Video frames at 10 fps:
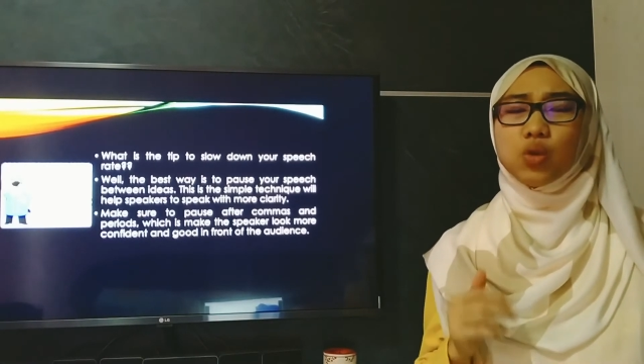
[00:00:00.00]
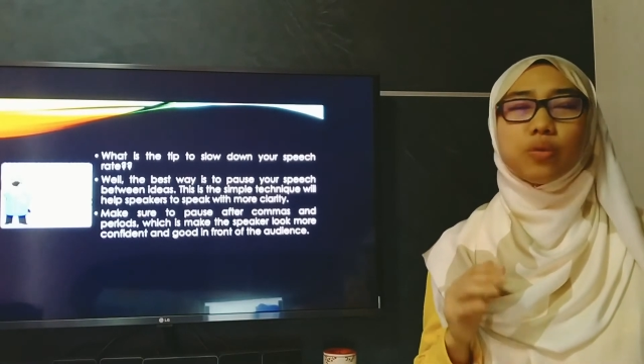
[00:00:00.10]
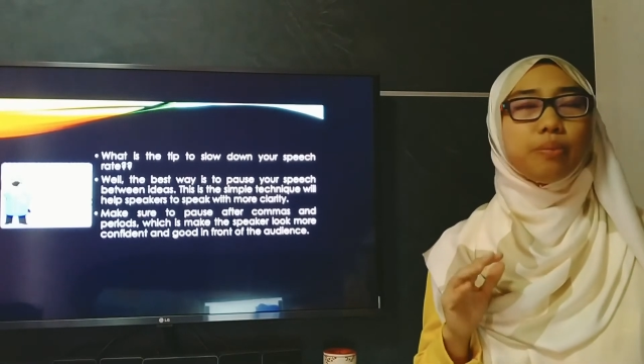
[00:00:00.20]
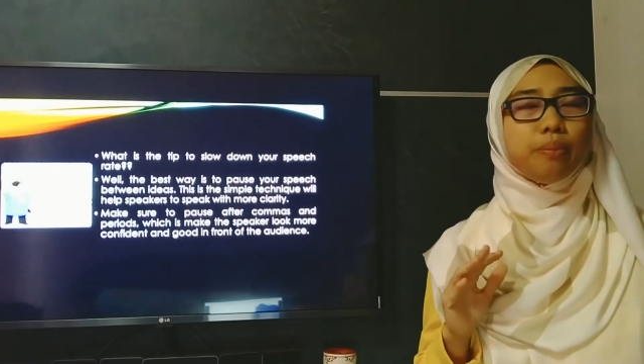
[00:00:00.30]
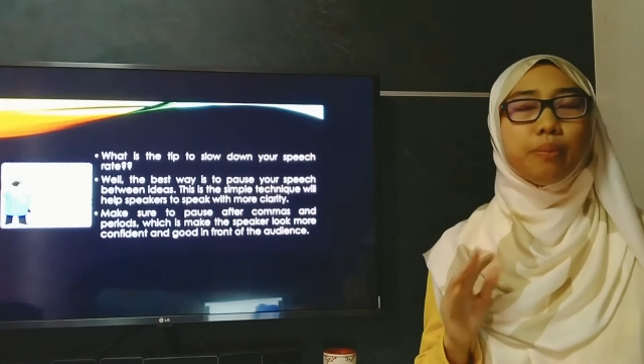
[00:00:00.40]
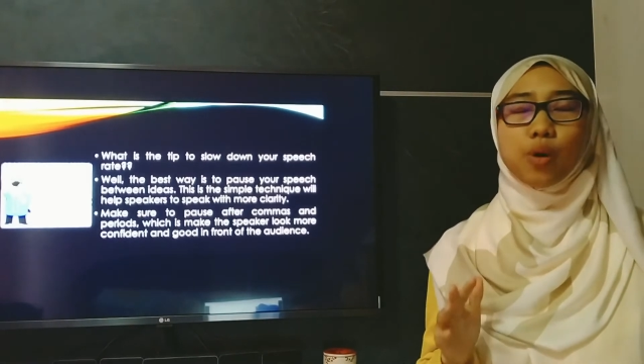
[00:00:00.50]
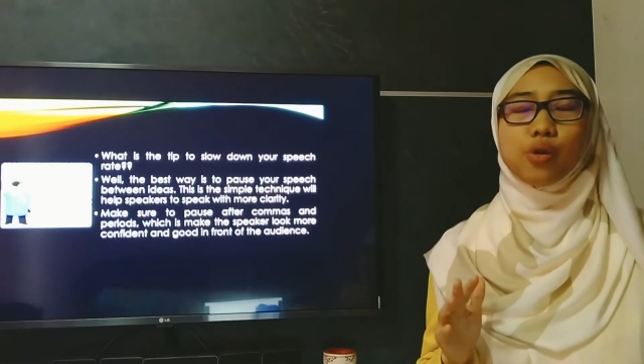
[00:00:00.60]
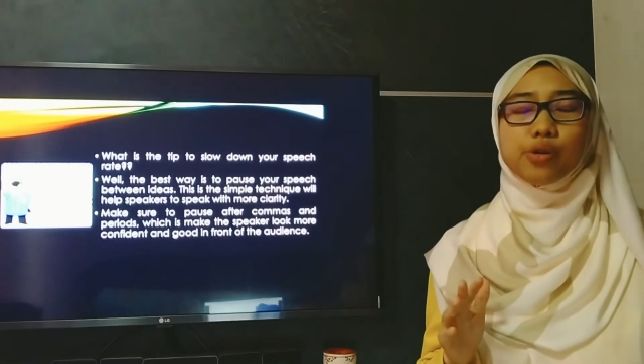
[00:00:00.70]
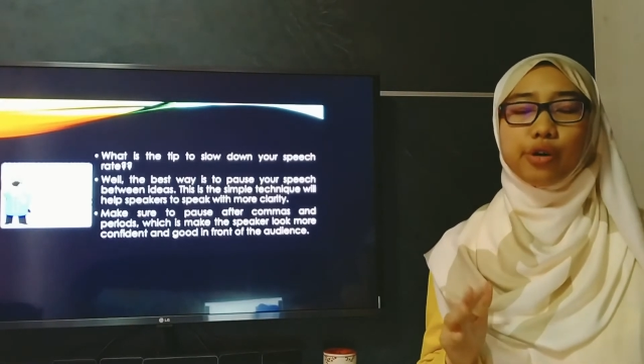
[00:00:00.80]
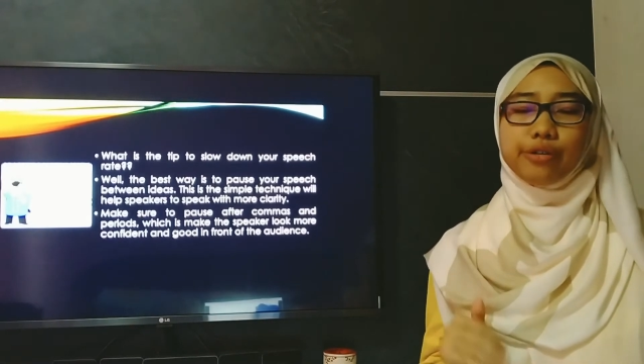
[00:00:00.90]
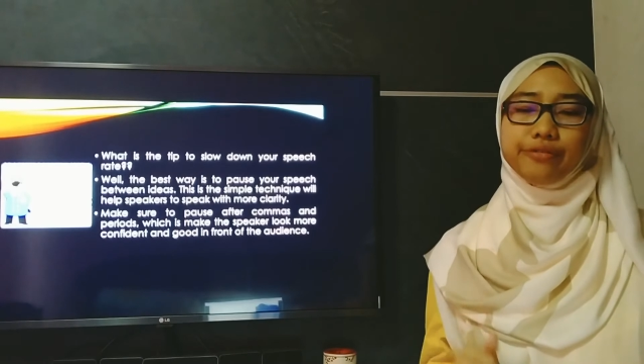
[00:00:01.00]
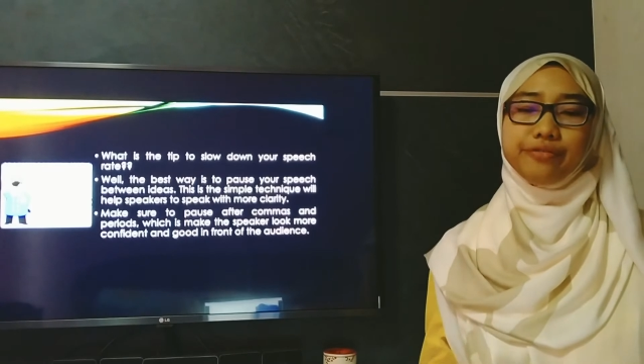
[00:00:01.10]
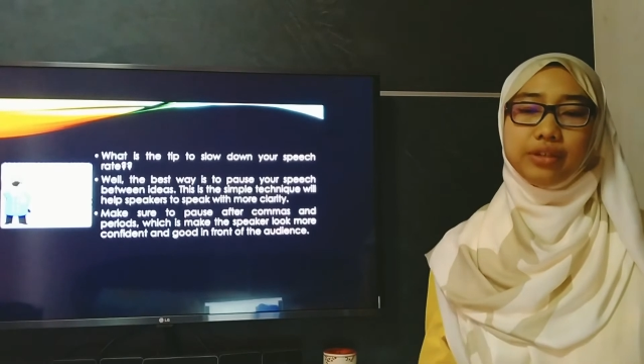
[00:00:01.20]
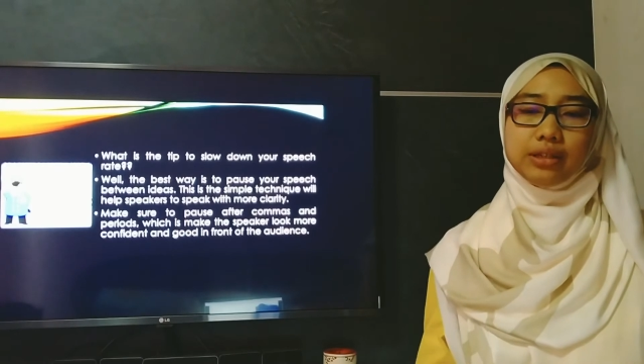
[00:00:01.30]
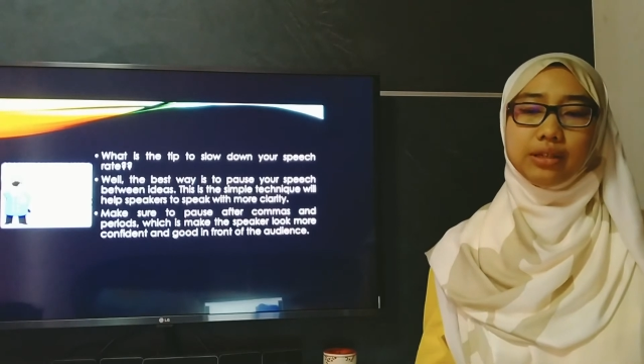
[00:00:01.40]
more
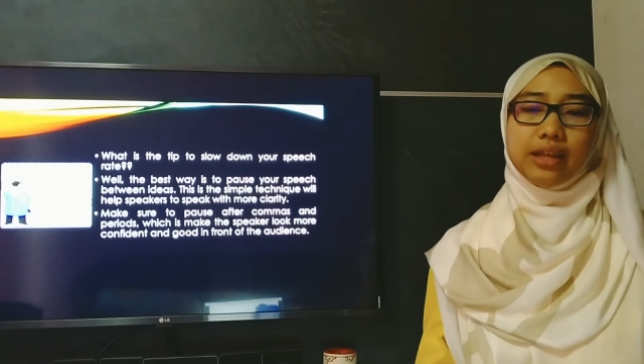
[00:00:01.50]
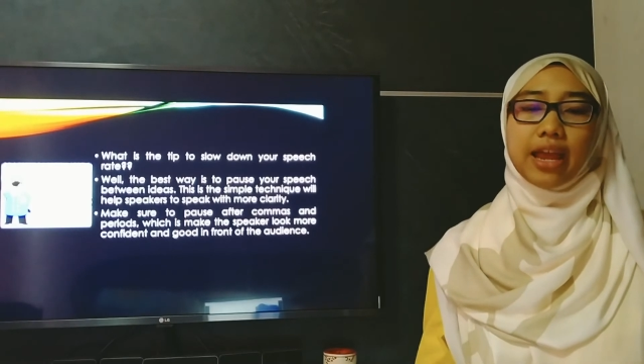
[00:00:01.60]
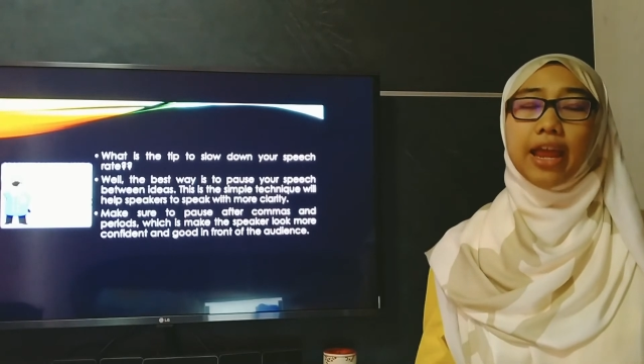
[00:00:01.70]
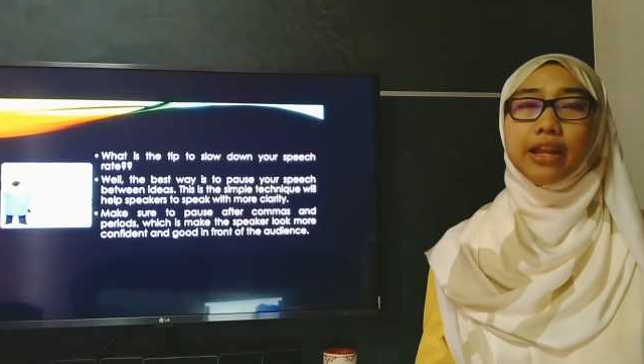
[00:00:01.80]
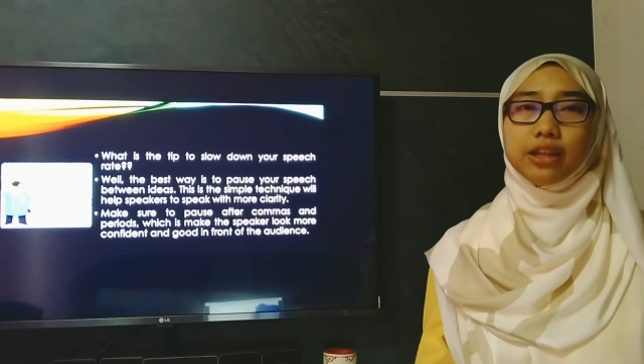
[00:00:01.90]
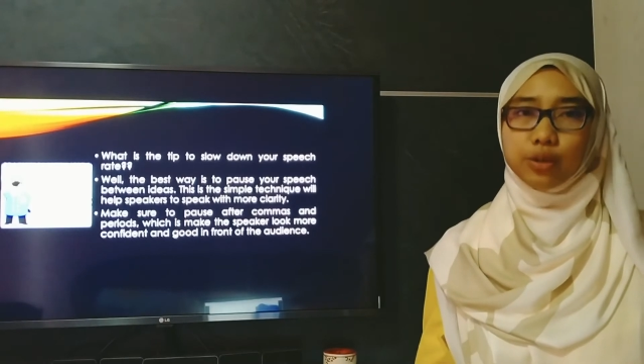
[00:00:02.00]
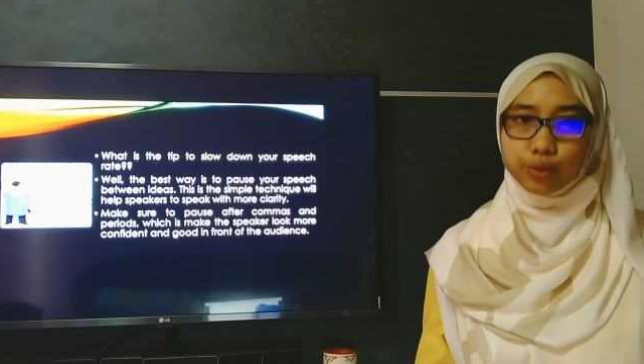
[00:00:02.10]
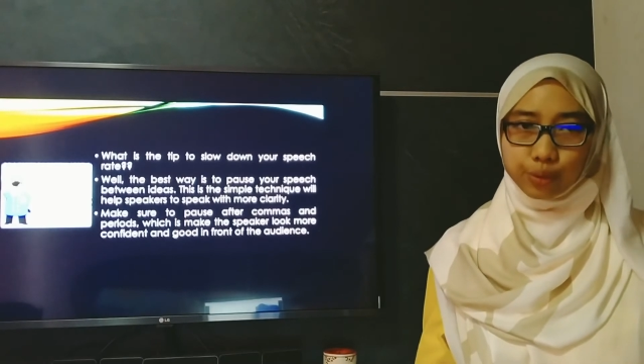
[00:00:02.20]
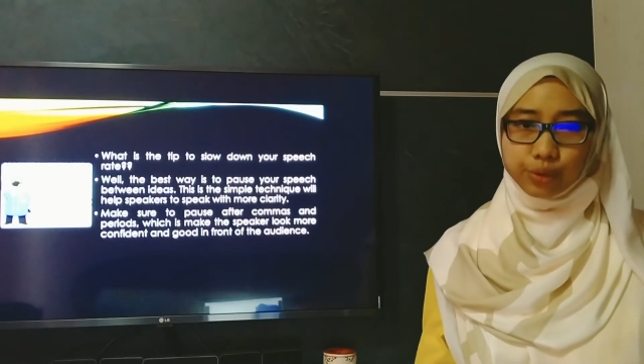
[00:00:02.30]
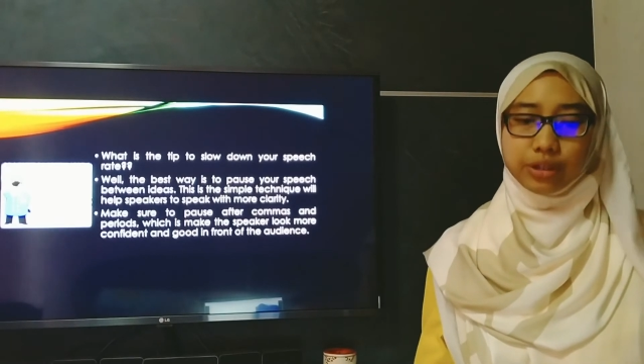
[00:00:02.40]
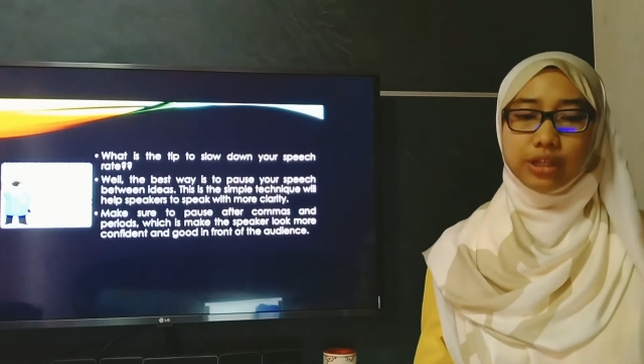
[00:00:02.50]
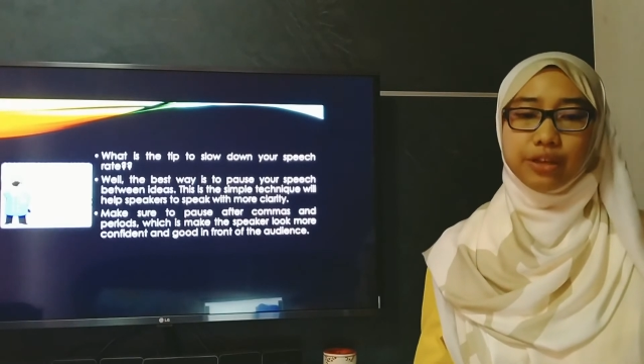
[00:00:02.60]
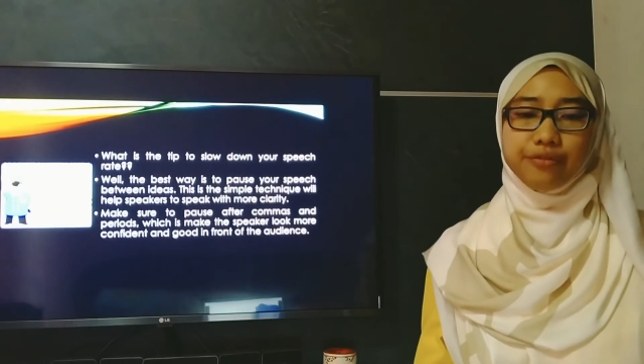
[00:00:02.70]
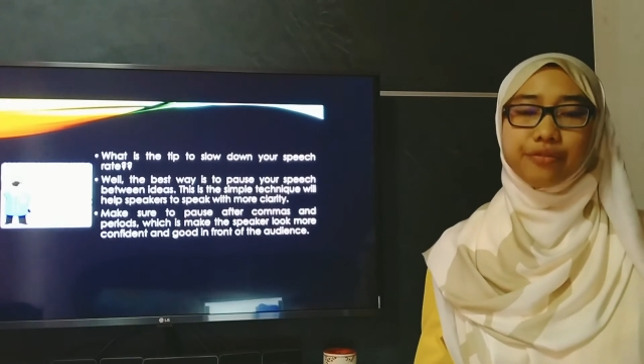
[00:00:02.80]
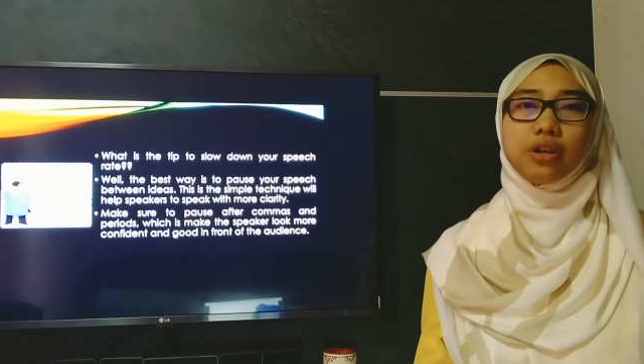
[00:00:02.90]
confident and good in
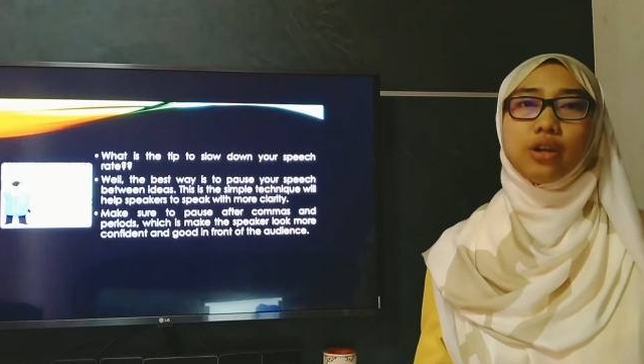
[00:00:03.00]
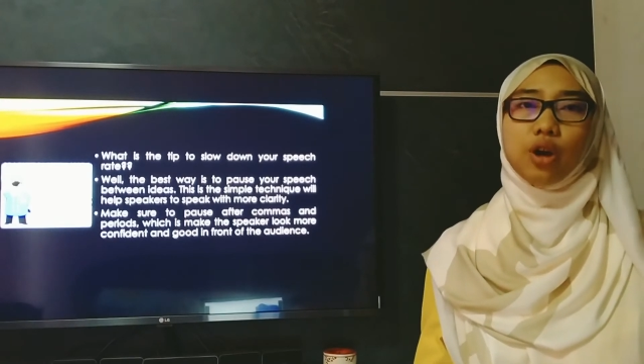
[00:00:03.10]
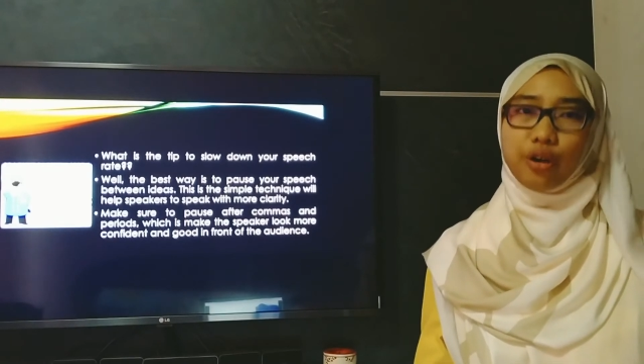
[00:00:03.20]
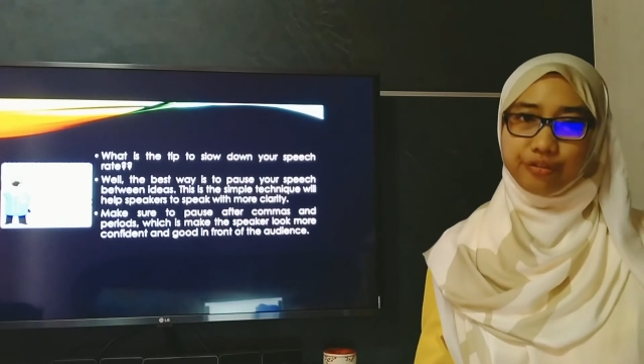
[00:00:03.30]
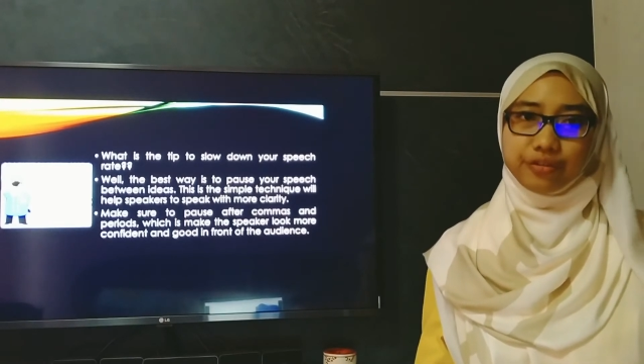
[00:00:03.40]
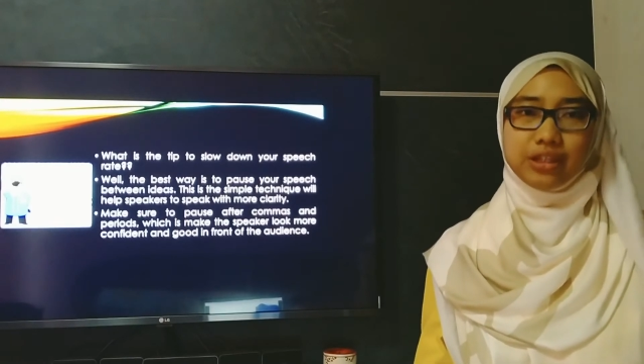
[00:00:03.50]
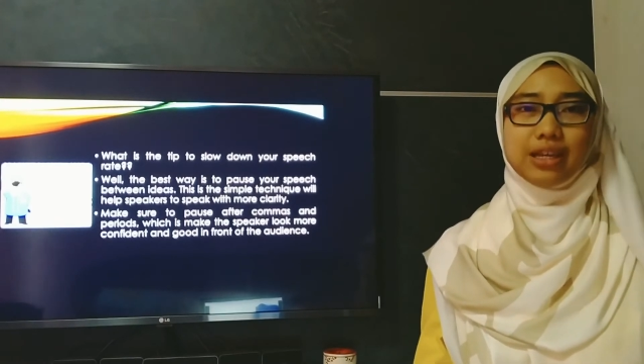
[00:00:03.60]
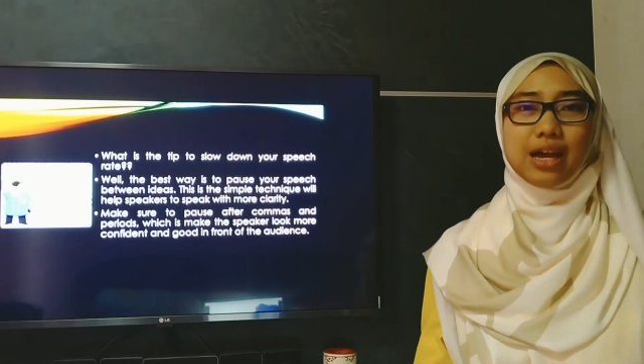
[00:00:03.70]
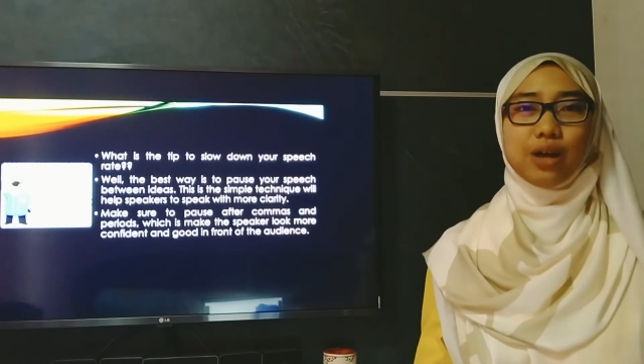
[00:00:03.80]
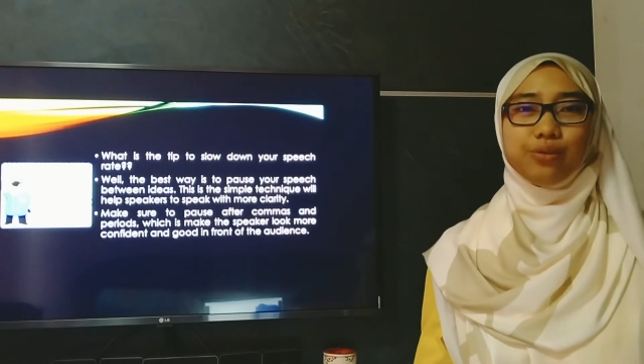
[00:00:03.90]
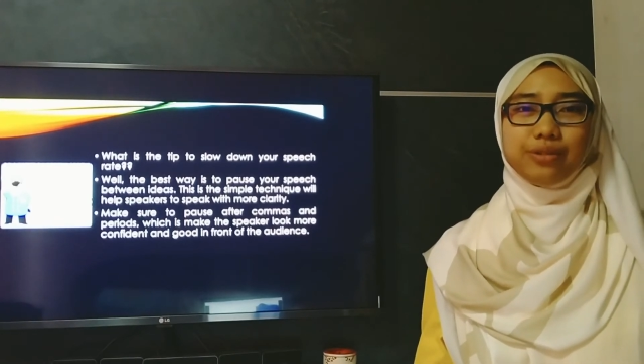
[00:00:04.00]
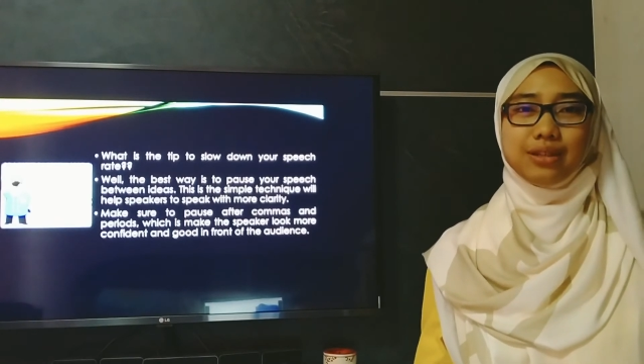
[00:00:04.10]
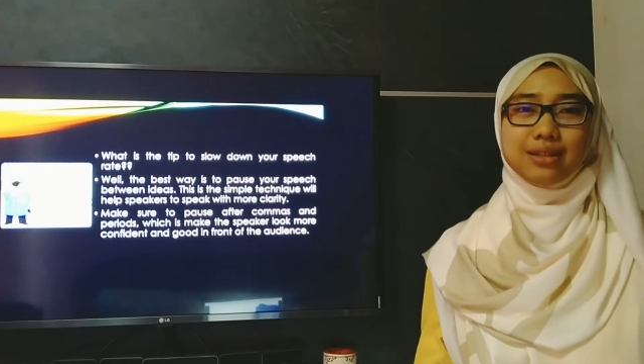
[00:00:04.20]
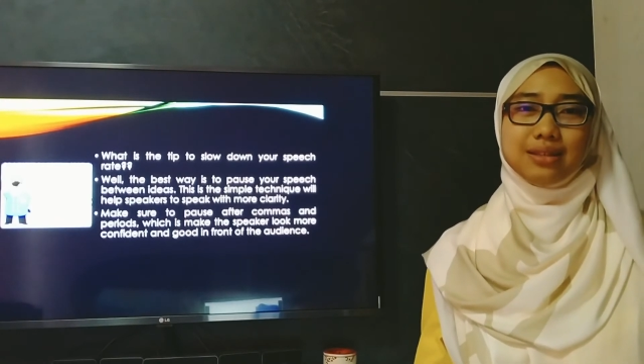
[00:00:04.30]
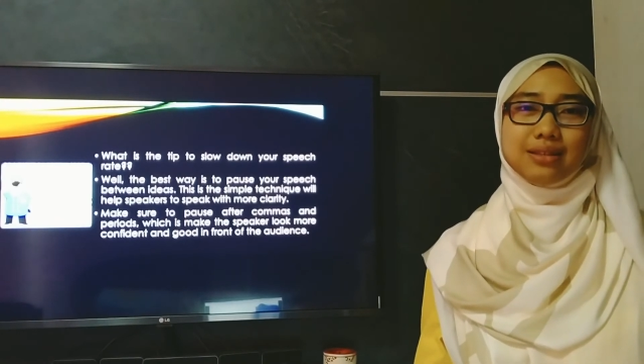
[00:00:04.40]
front of the audience.